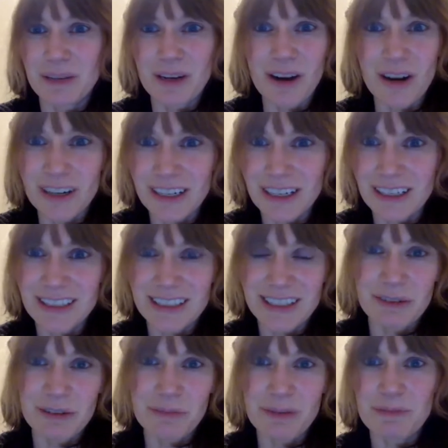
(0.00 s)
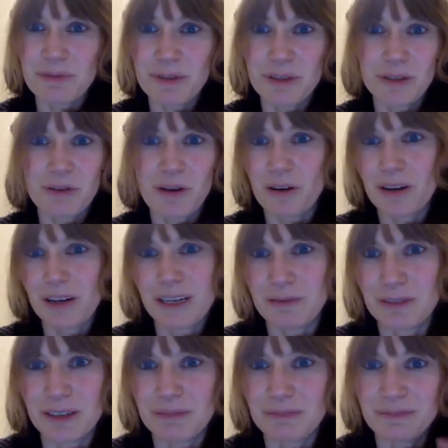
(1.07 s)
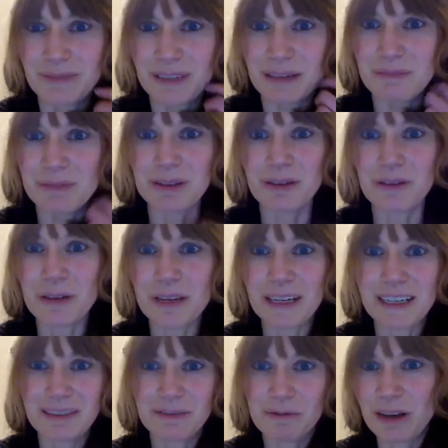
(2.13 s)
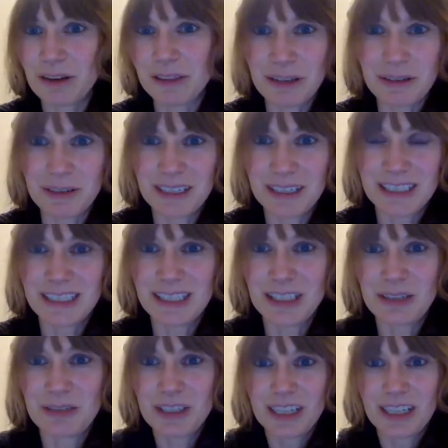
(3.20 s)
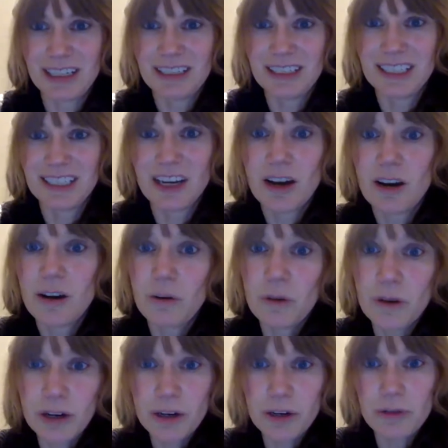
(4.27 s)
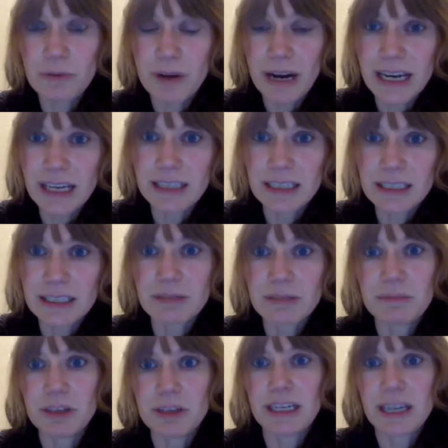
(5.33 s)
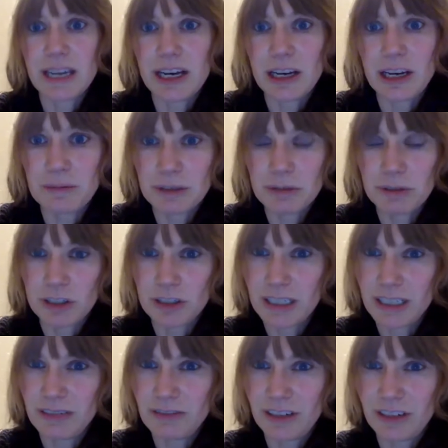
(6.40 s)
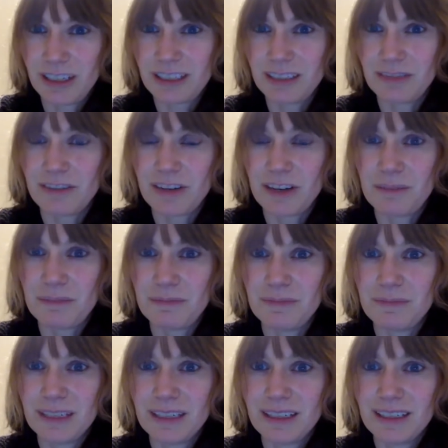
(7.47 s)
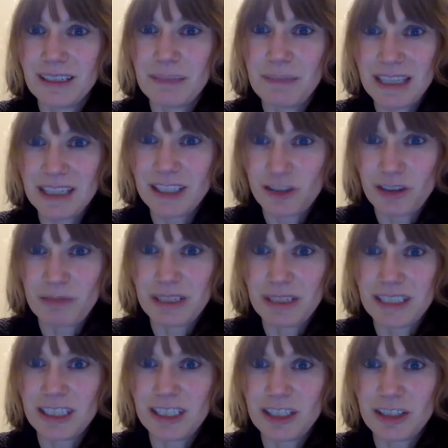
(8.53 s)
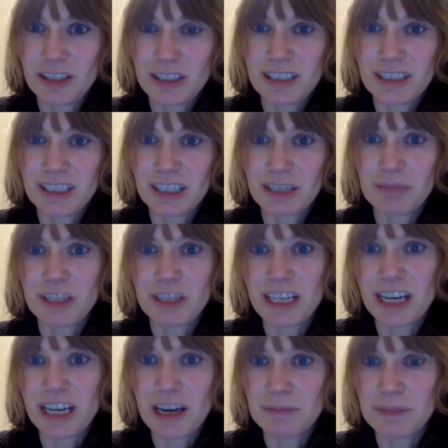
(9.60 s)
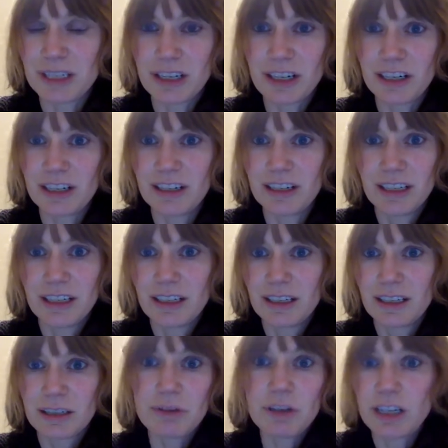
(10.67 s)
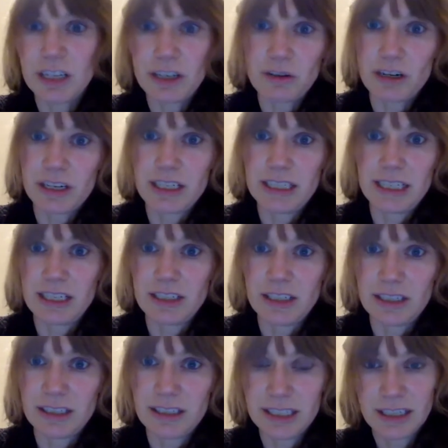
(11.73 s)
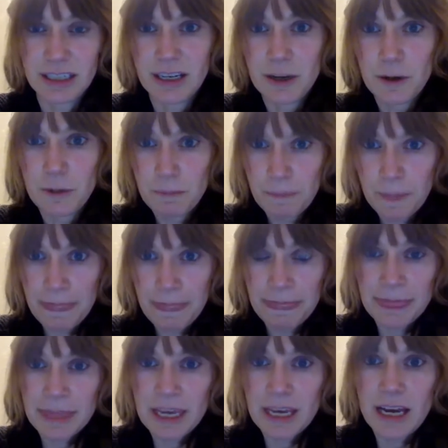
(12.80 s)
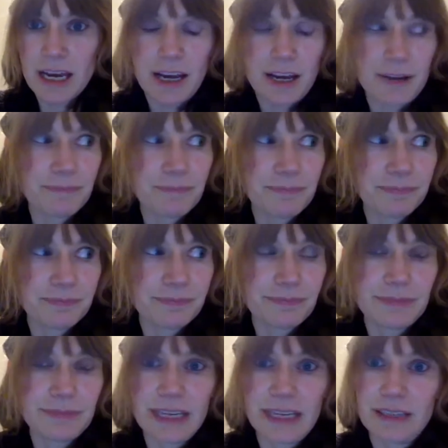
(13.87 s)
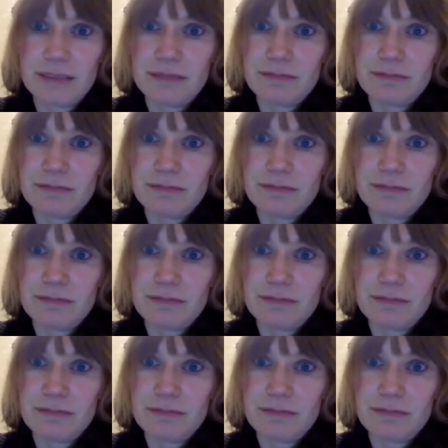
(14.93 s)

artists, they were people who already were employed at well-known institutions, or who ran these community hubs, which are different from the mainstream institutions. The community hubs are community organizations that